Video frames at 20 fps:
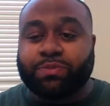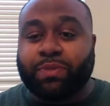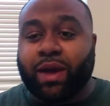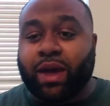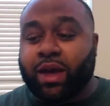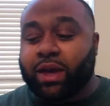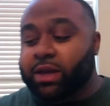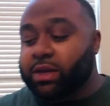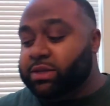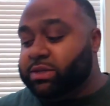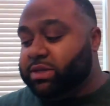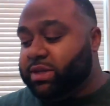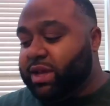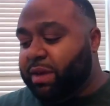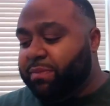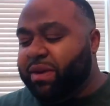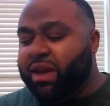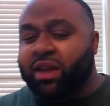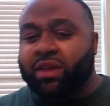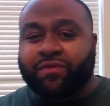bags.
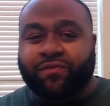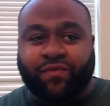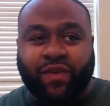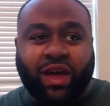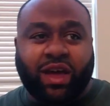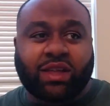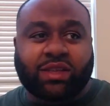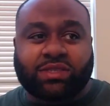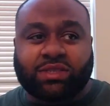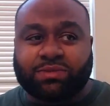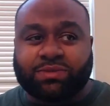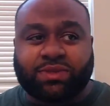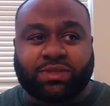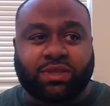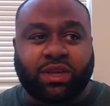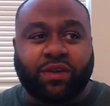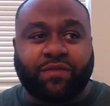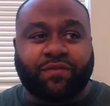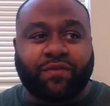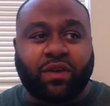I may find some
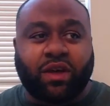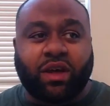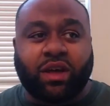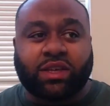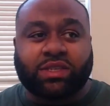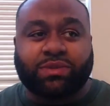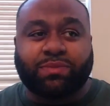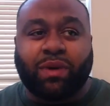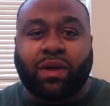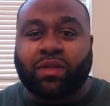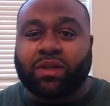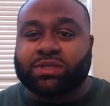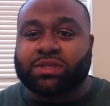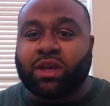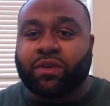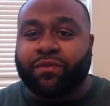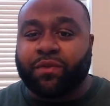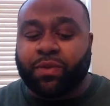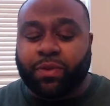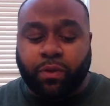stuff, uh, some other
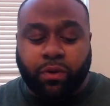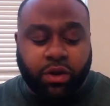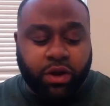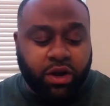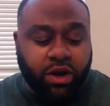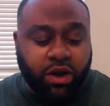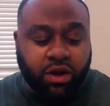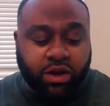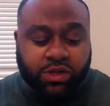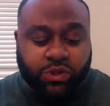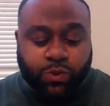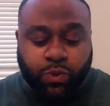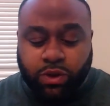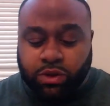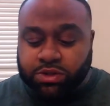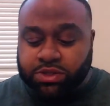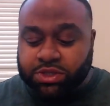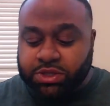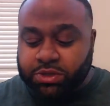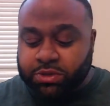stuff and throw it in there as
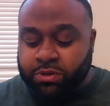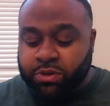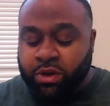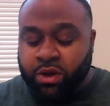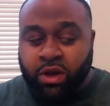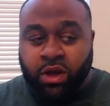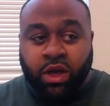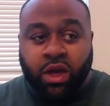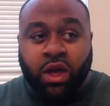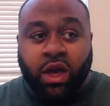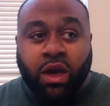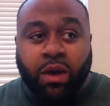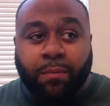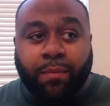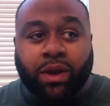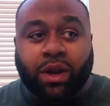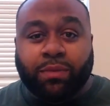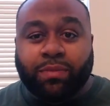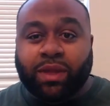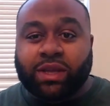well too.
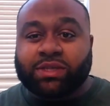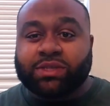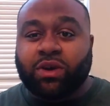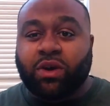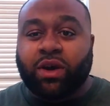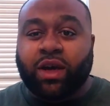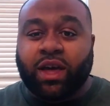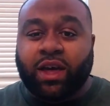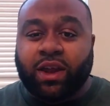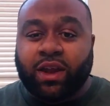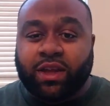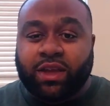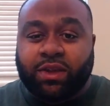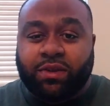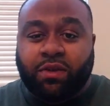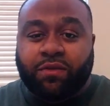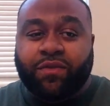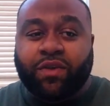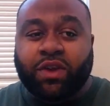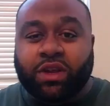But um, let's go ahead and
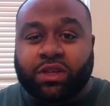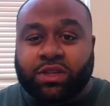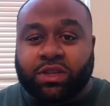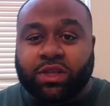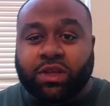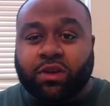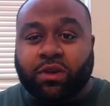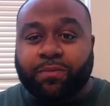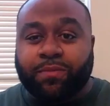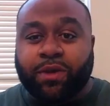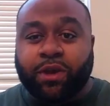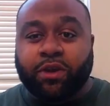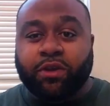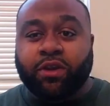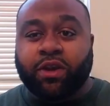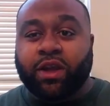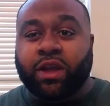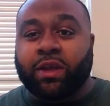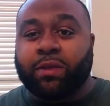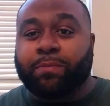get over here to the
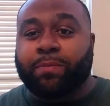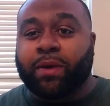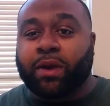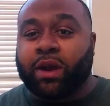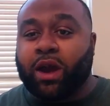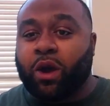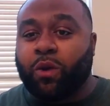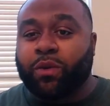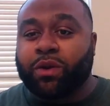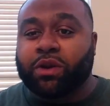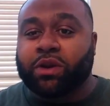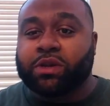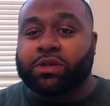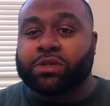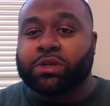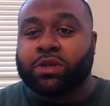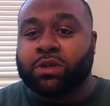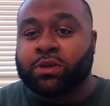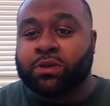computer and pick our winners.